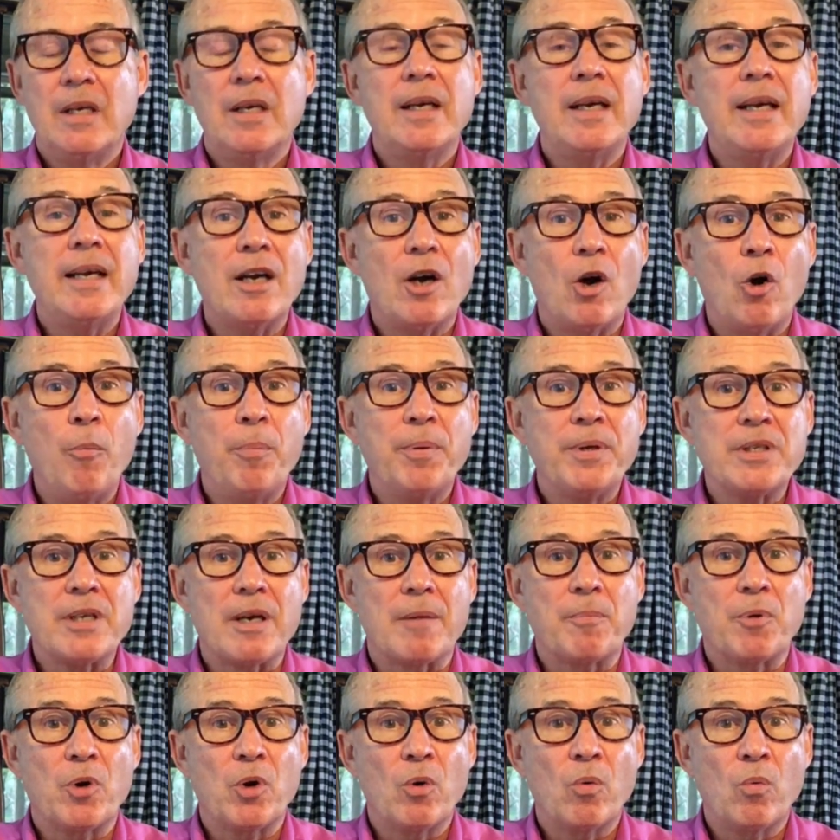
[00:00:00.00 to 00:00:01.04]
he opened
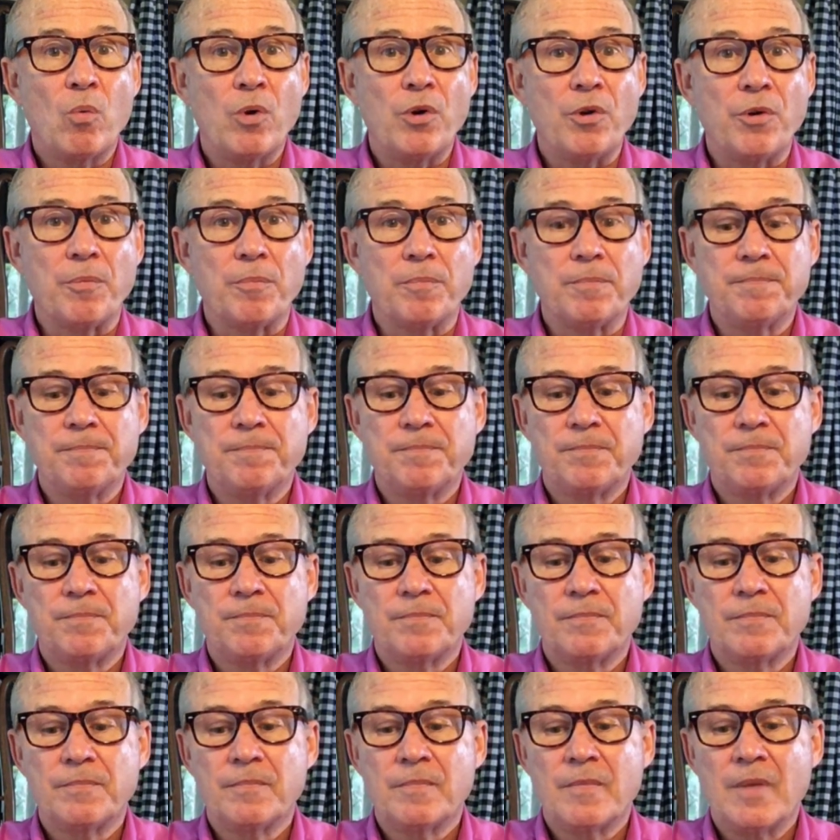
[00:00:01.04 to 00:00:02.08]
up her womb
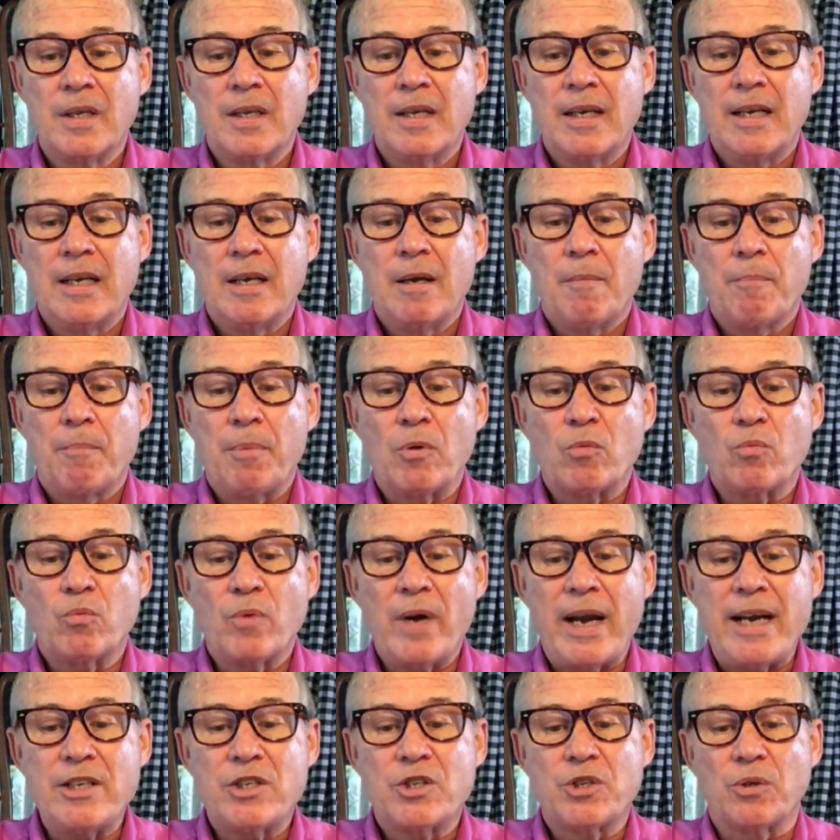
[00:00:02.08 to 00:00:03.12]
but
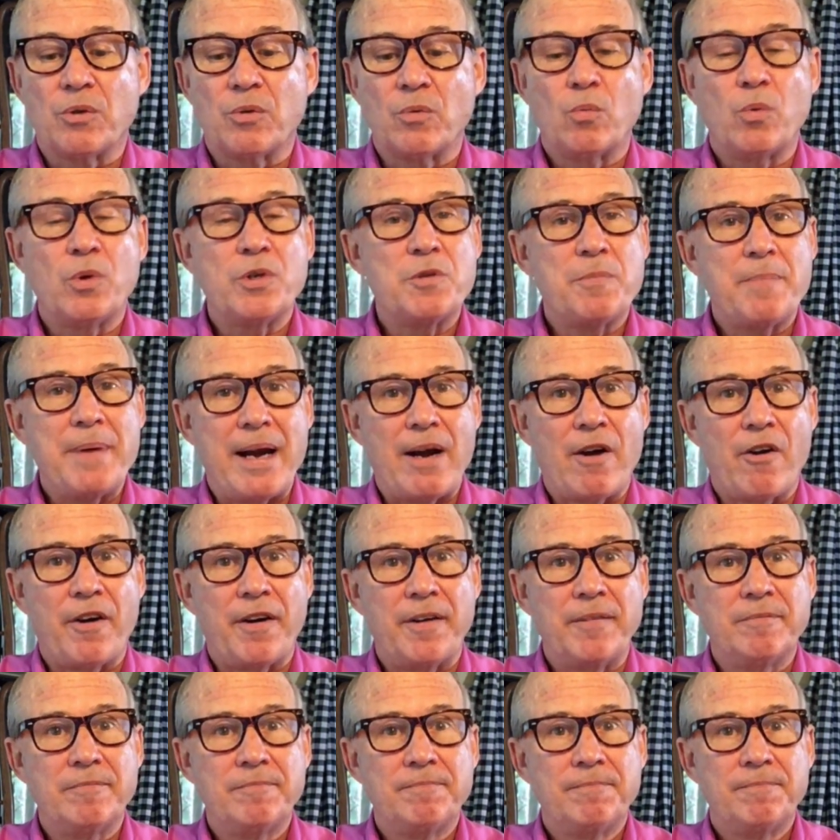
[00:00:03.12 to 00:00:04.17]
Rachel was
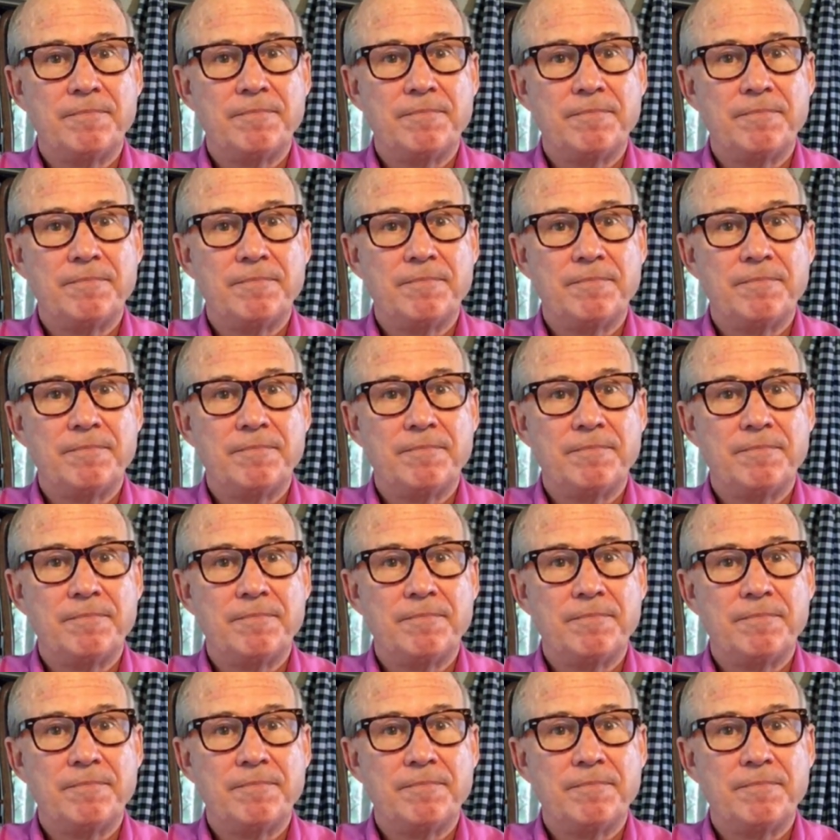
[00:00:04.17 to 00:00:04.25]
barren.